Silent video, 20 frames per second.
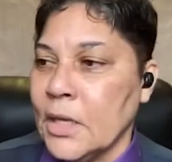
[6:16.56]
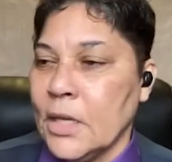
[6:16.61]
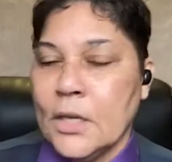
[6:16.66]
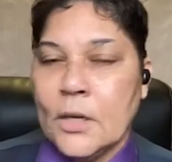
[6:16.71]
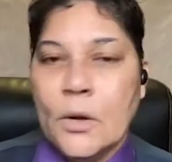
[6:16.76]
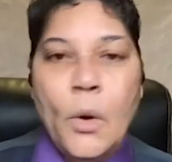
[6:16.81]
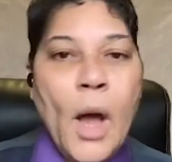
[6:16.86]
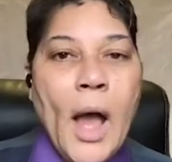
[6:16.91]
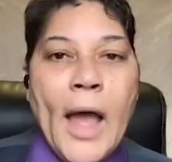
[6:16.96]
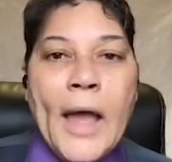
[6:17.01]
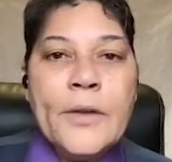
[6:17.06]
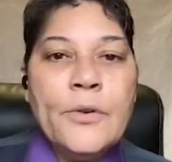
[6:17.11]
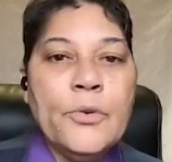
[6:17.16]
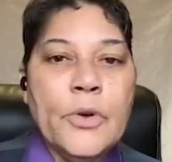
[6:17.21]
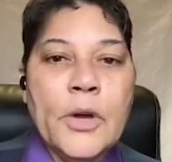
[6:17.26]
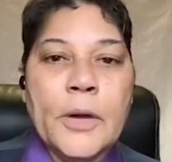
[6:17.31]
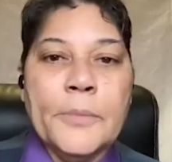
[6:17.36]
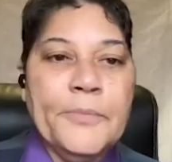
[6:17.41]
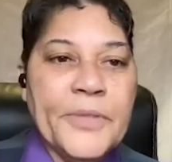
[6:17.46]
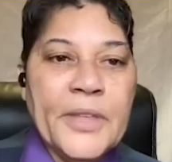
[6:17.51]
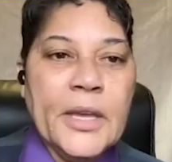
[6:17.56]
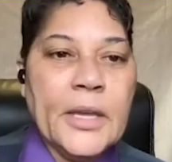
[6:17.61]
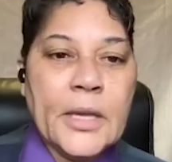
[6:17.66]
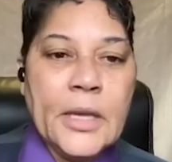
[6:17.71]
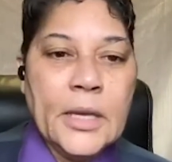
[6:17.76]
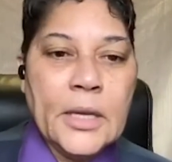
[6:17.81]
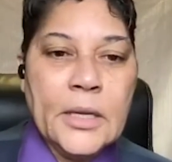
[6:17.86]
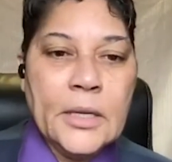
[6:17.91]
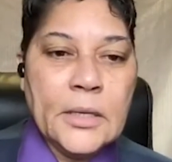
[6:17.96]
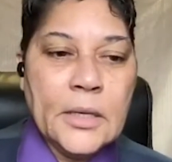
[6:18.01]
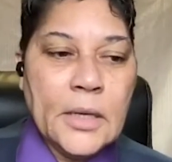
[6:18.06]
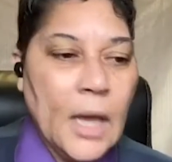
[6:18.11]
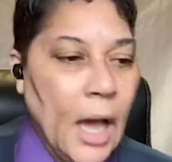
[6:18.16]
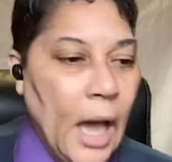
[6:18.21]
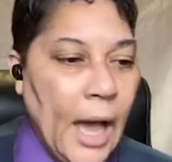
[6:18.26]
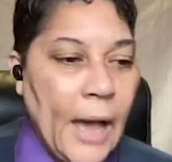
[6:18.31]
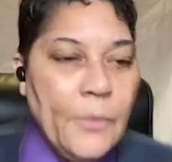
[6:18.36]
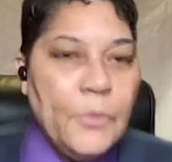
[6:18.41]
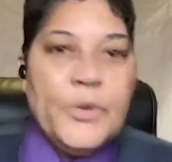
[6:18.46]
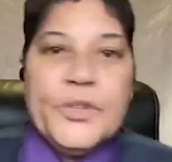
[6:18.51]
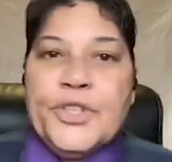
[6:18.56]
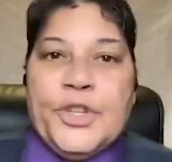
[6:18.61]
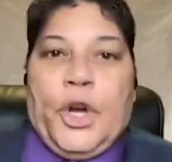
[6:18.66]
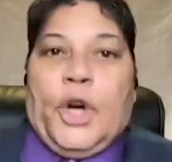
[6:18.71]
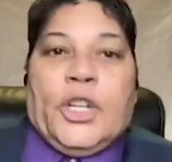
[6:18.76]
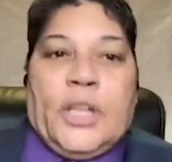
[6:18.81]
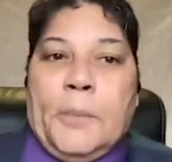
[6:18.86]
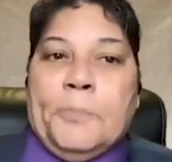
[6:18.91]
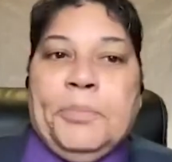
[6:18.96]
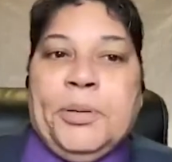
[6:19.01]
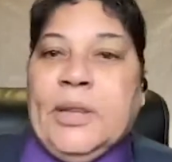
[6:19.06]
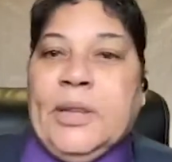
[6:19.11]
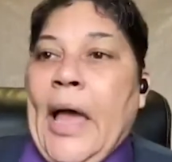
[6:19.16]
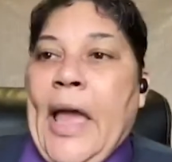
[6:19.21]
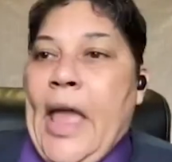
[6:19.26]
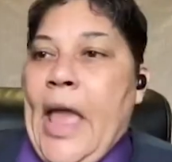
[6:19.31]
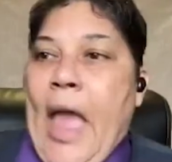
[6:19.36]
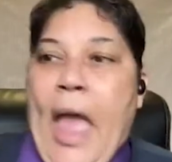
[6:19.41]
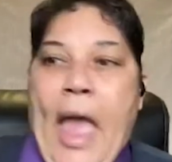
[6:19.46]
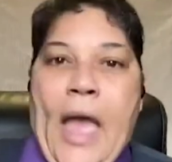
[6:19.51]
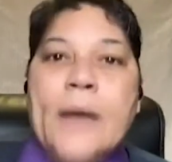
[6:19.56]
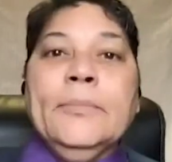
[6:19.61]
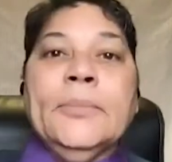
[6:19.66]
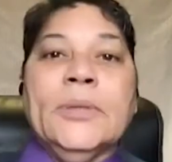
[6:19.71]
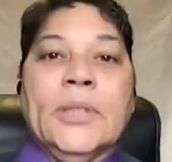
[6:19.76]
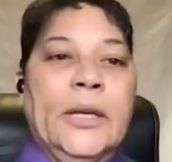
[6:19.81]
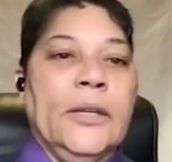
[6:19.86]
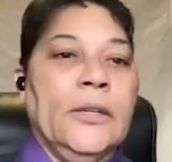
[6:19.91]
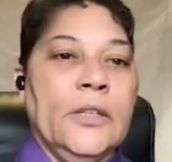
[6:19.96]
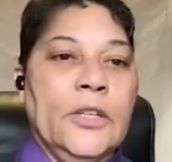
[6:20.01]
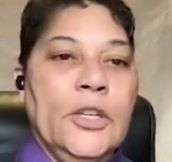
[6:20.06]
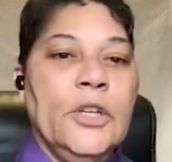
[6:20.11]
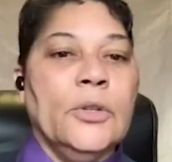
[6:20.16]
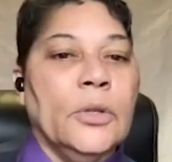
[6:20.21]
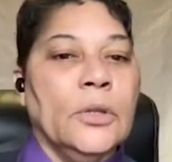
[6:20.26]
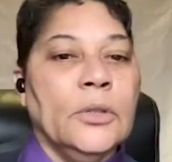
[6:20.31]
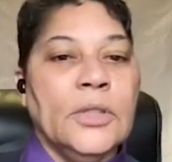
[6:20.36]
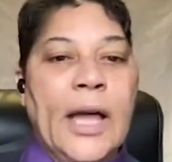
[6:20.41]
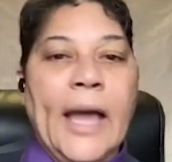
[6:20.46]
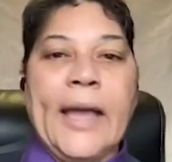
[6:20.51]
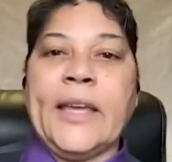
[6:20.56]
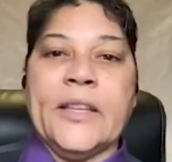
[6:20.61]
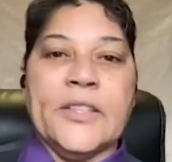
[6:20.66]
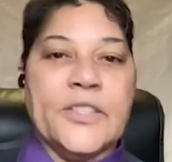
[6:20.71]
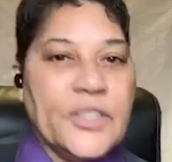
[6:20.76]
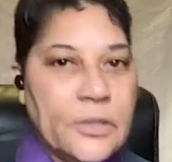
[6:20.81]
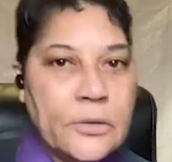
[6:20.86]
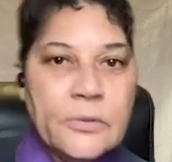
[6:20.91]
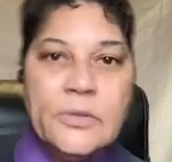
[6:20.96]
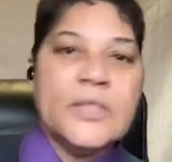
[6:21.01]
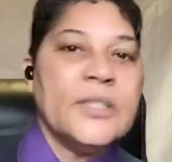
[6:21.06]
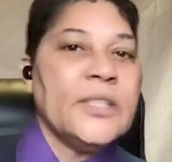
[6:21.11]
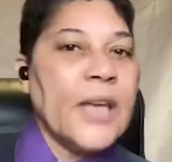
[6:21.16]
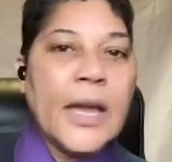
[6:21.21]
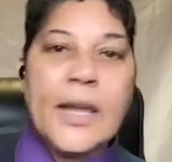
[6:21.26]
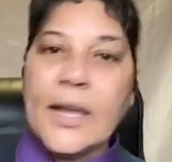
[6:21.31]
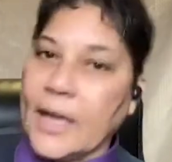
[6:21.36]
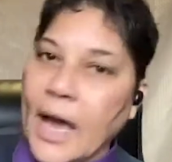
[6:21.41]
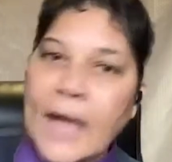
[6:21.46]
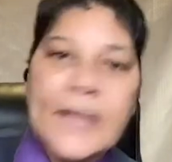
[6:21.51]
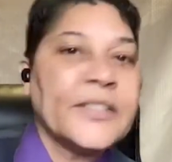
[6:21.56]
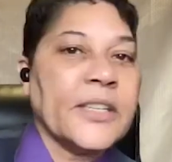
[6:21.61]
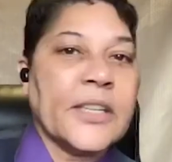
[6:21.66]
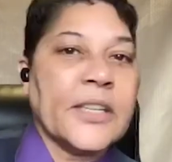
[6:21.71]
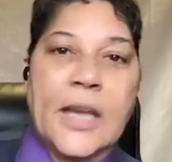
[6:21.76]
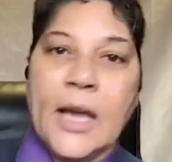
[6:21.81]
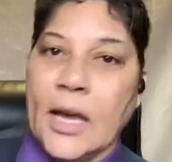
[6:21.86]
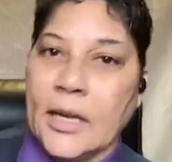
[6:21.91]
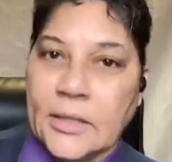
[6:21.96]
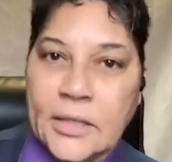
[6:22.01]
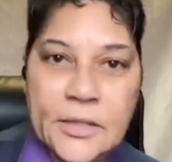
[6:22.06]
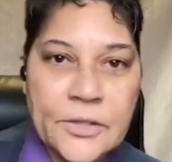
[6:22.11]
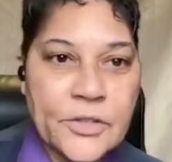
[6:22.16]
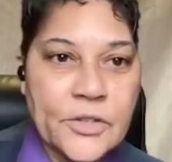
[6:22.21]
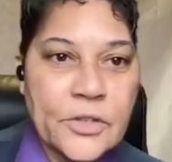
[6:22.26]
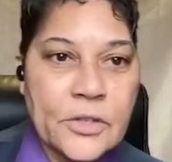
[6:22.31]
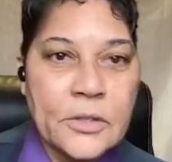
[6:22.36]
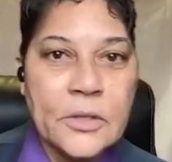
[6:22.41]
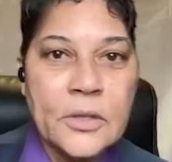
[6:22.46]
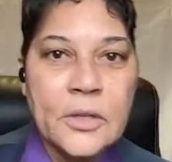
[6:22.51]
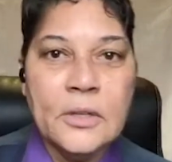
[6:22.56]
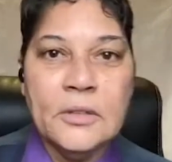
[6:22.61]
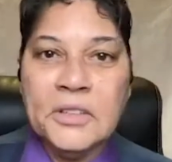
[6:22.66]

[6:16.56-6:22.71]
you know, I grew up thinking I was going to play Hamlet, you know, like as soon as I got to college.